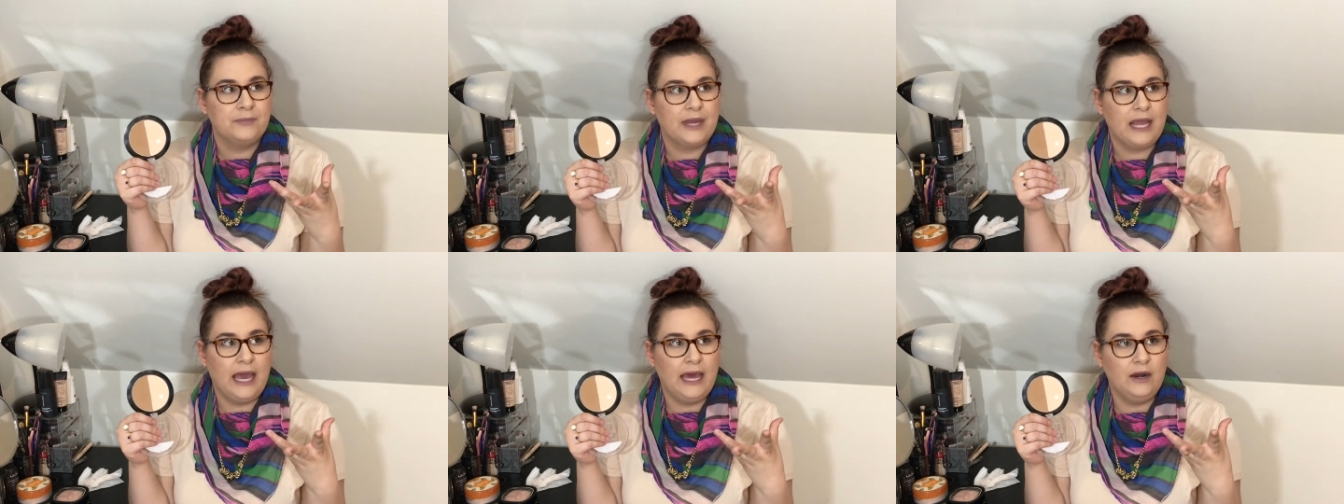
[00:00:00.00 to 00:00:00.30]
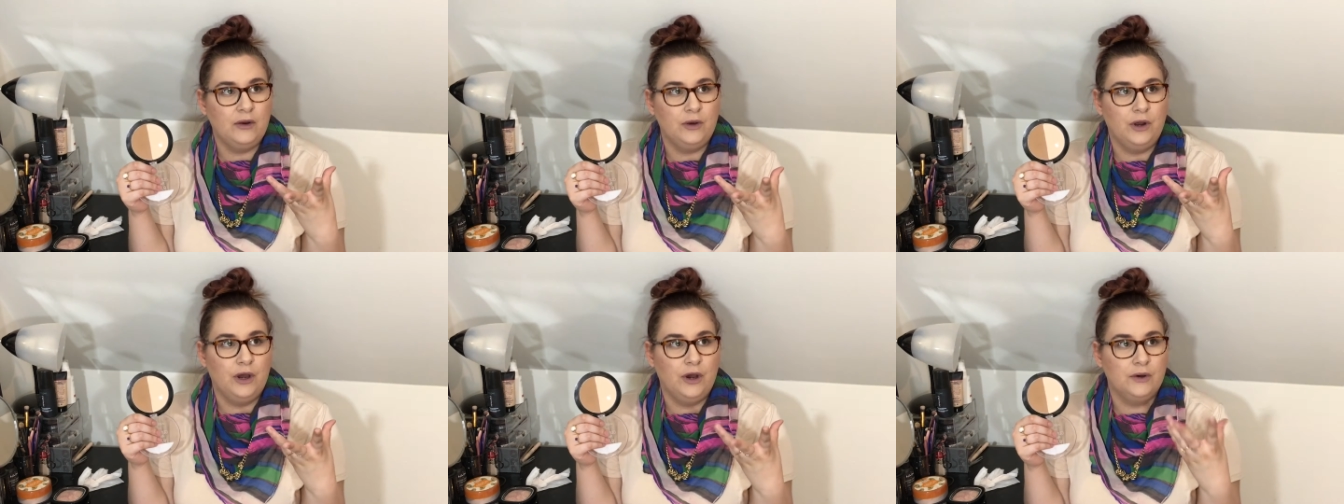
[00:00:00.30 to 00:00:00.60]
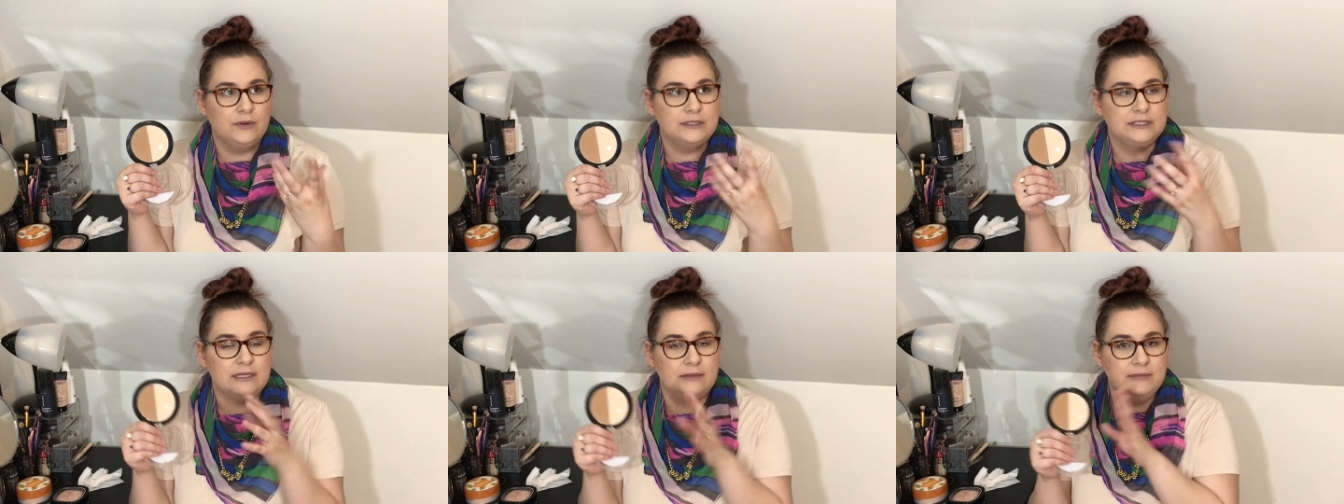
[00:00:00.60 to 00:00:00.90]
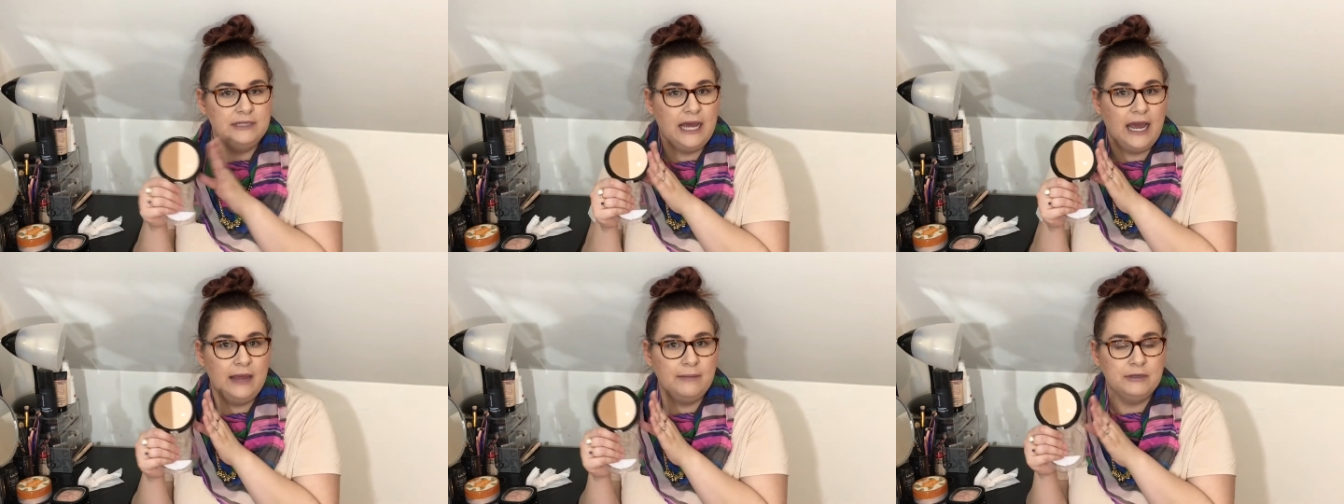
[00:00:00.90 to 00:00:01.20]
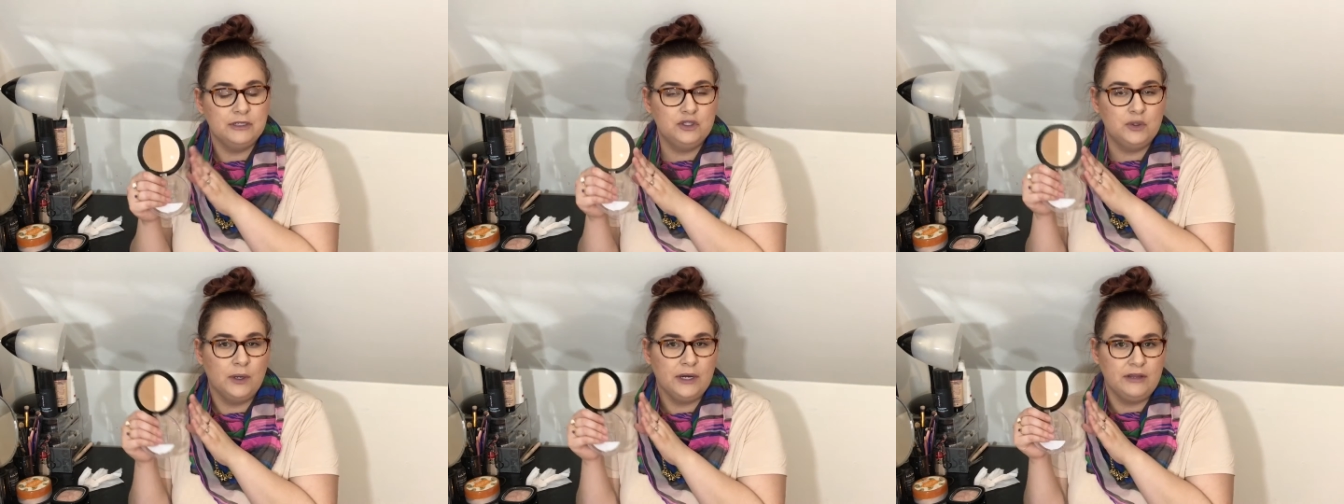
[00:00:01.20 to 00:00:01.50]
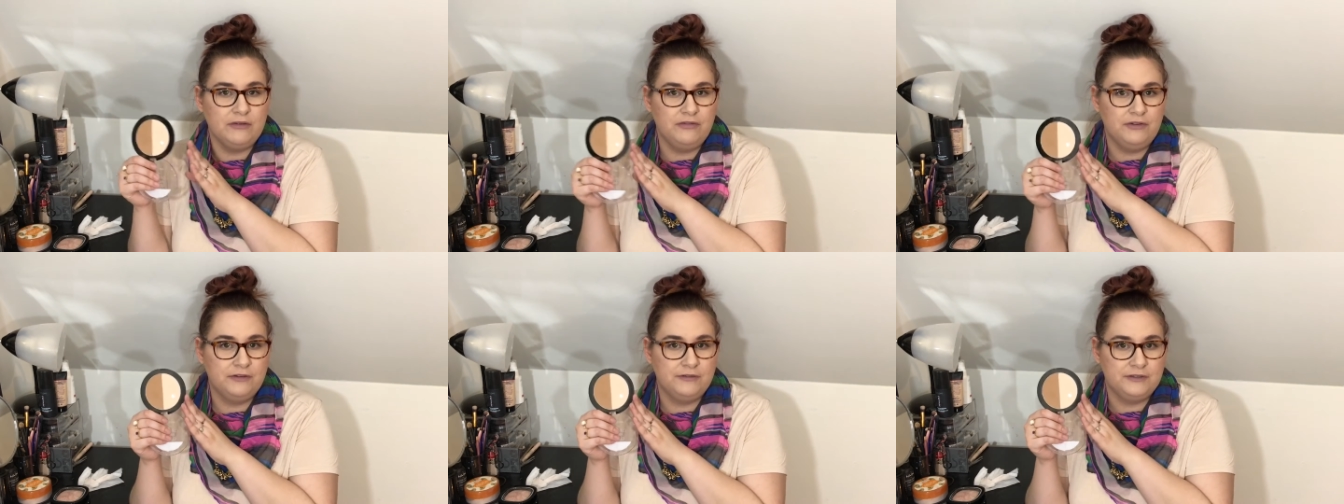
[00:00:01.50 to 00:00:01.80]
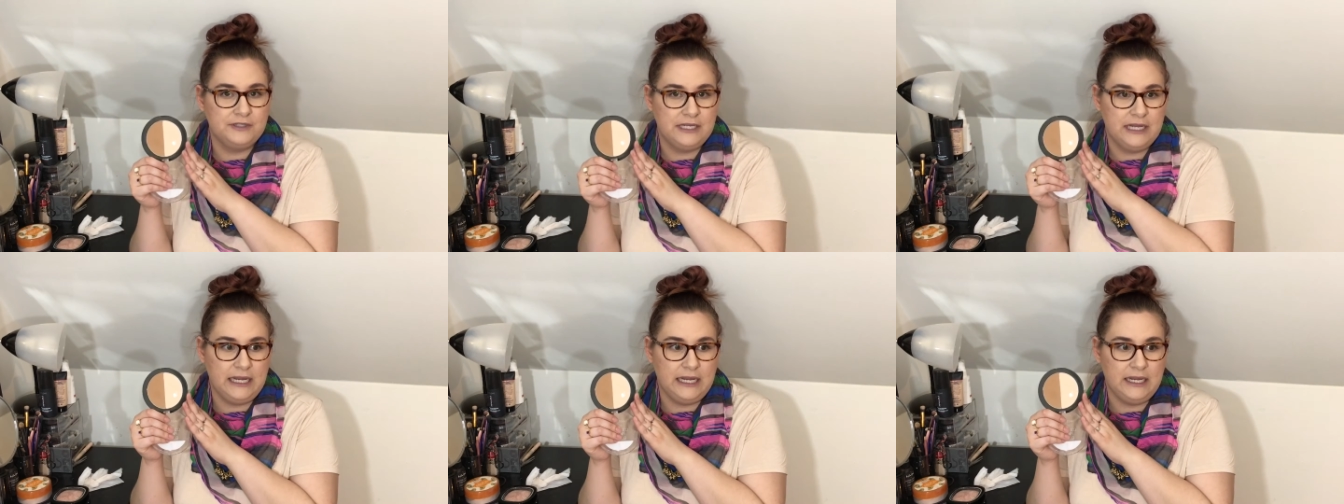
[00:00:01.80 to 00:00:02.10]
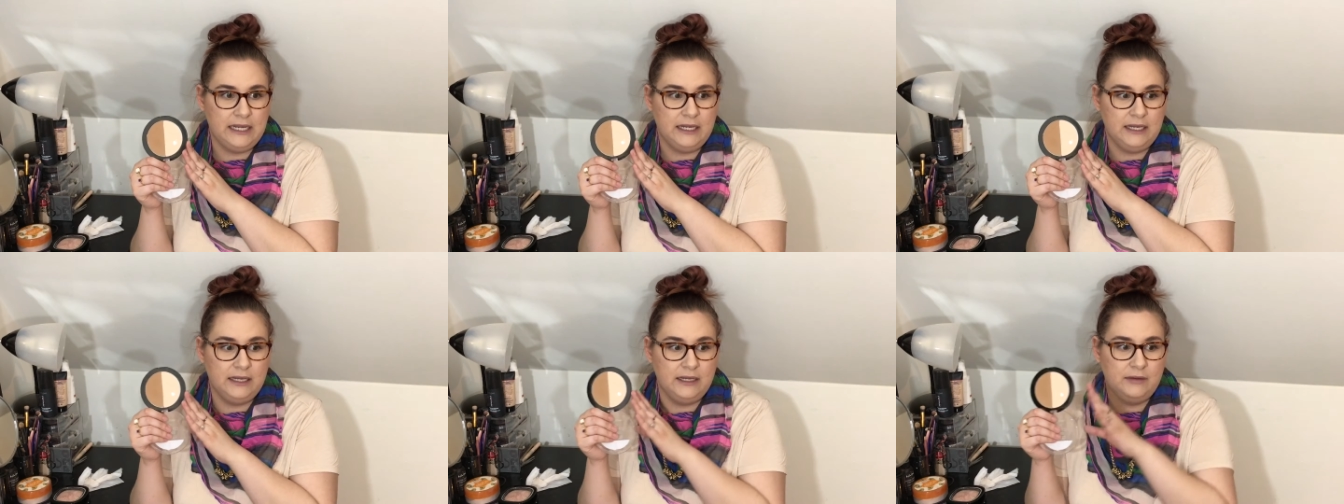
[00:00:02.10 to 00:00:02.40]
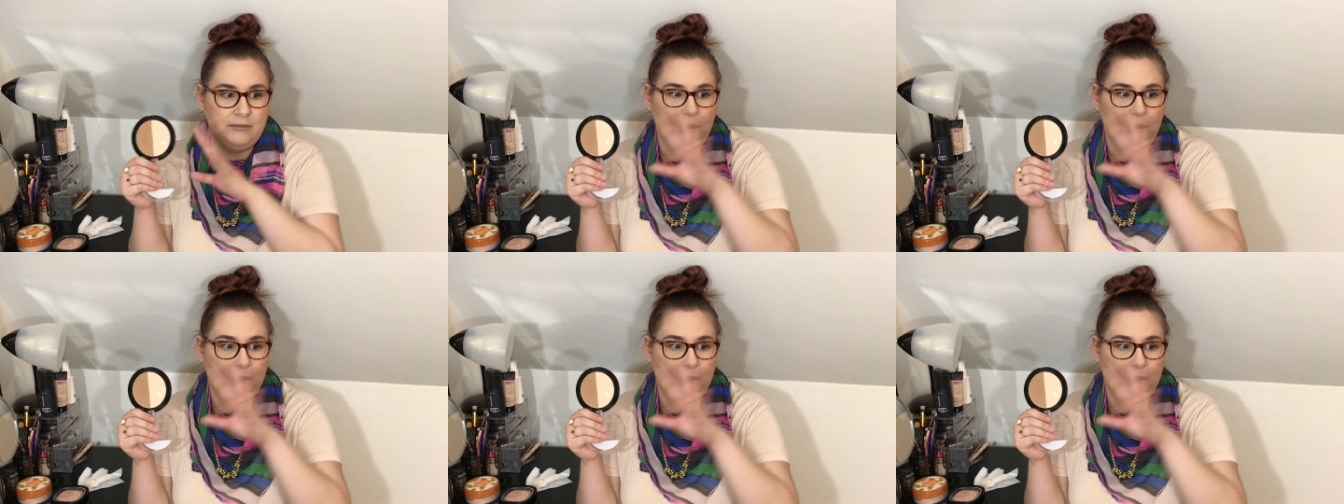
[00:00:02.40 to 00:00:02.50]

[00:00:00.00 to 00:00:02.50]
I don't know, sometime in 2015,